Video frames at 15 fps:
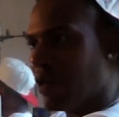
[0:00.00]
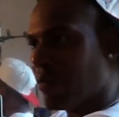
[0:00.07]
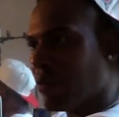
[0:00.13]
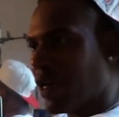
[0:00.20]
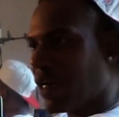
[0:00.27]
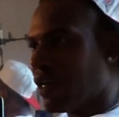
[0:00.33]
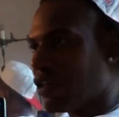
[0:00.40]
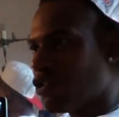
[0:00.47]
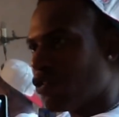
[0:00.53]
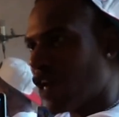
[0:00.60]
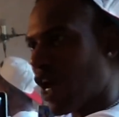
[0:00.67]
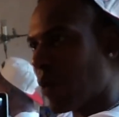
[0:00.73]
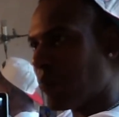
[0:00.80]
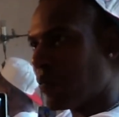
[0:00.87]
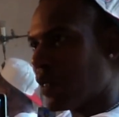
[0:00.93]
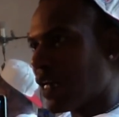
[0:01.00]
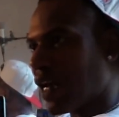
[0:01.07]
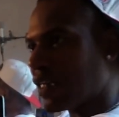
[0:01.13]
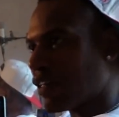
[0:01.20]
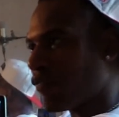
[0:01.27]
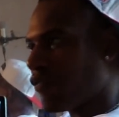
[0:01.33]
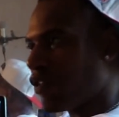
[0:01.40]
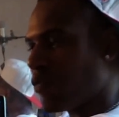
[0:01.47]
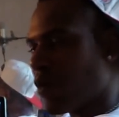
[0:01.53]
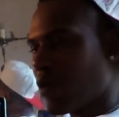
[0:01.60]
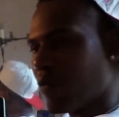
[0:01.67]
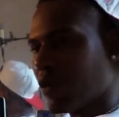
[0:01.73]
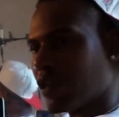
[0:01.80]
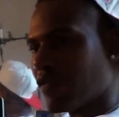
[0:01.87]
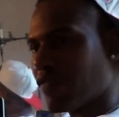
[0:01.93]
But here, you got to put out the footwork.
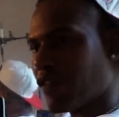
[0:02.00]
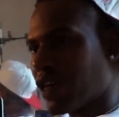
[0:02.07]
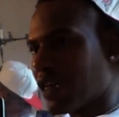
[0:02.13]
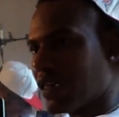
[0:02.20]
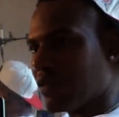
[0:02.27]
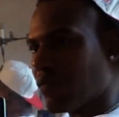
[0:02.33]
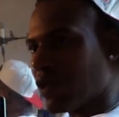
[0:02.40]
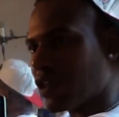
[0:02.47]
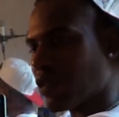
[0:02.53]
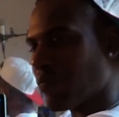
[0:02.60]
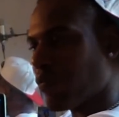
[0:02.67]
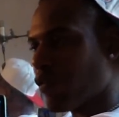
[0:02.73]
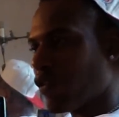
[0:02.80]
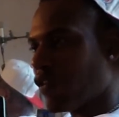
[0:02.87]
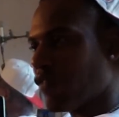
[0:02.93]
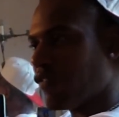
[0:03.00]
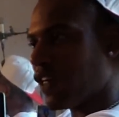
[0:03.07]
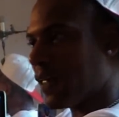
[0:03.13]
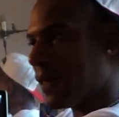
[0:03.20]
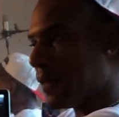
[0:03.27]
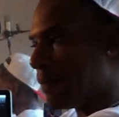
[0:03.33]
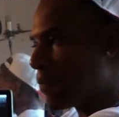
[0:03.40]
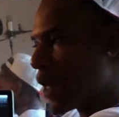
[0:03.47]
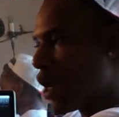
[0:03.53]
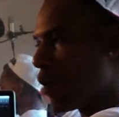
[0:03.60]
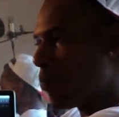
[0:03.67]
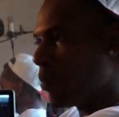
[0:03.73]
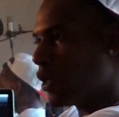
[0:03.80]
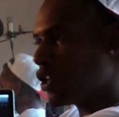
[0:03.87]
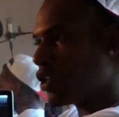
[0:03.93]
What the fuck is? What's the point of um,
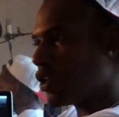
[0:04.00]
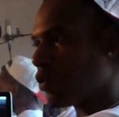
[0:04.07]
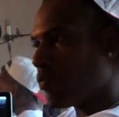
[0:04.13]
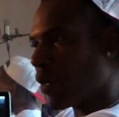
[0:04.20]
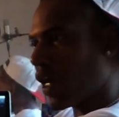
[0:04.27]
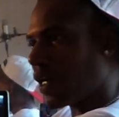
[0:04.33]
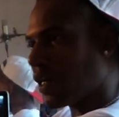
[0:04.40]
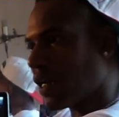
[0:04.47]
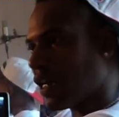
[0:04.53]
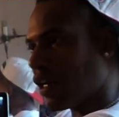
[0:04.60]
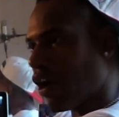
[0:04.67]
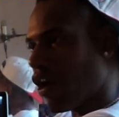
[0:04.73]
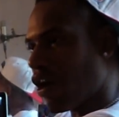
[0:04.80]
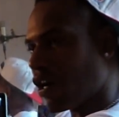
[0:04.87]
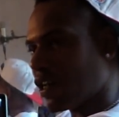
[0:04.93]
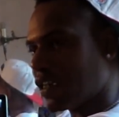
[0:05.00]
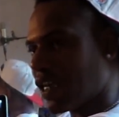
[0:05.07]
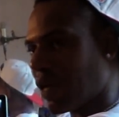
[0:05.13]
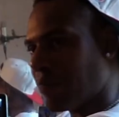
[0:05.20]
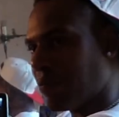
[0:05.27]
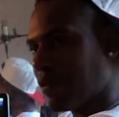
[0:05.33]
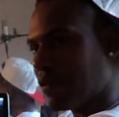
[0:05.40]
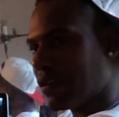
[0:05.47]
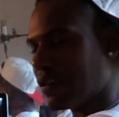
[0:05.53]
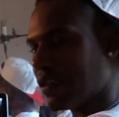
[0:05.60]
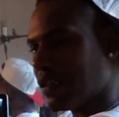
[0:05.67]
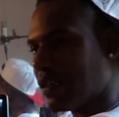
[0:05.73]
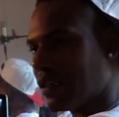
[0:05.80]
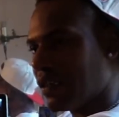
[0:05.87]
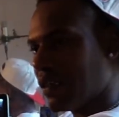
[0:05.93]
pushing the record and the artist ain't pushing?
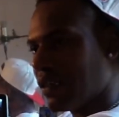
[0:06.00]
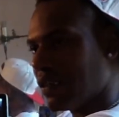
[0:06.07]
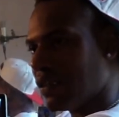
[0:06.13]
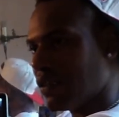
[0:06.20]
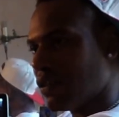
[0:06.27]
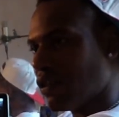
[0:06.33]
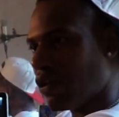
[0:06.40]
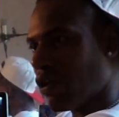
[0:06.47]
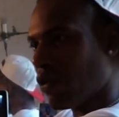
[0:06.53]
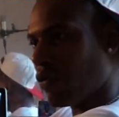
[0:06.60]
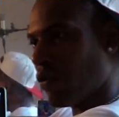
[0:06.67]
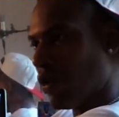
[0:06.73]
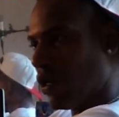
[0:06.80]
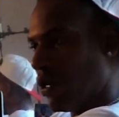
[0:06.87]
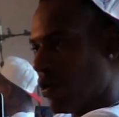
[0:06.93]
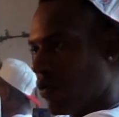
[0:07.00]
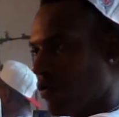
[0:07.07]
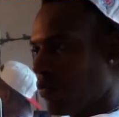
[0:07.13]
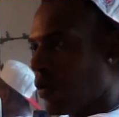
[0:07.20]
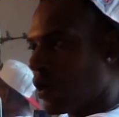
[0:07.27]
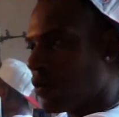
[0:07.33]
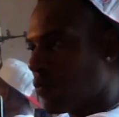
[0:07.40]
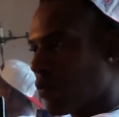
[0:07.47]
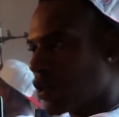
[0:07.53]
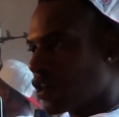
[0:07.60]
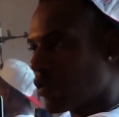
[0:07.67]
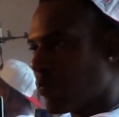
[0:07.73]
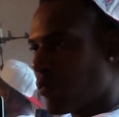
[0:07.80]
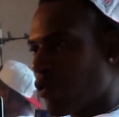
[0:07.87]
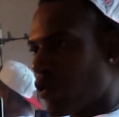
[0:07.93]
You know, what what's
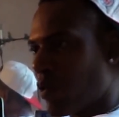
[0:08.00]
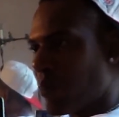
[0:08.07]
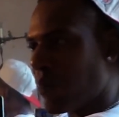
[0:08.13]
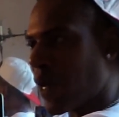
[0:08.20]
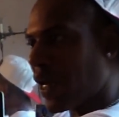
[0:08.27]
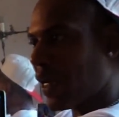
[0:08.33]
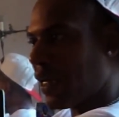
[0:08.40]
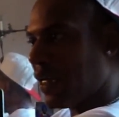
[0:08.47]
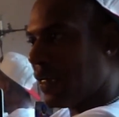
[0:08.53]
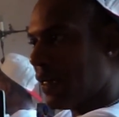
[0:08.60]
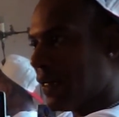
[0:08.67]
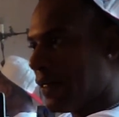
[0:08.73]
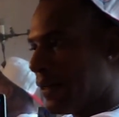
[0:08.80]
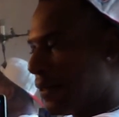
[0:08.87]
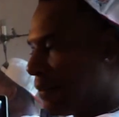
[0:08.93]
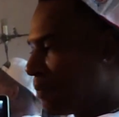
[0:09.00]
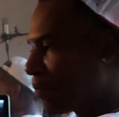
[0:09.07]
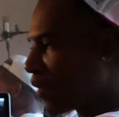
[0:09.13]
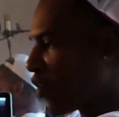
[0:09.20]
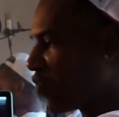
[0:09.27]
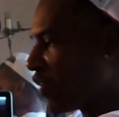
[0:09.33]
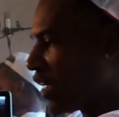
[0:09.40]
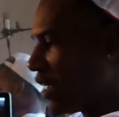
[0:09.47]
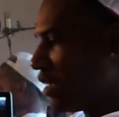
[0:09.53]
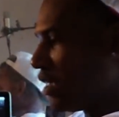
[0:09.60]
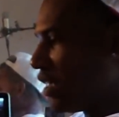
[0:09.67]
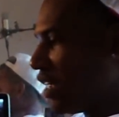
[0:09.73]
the point of paying um, for these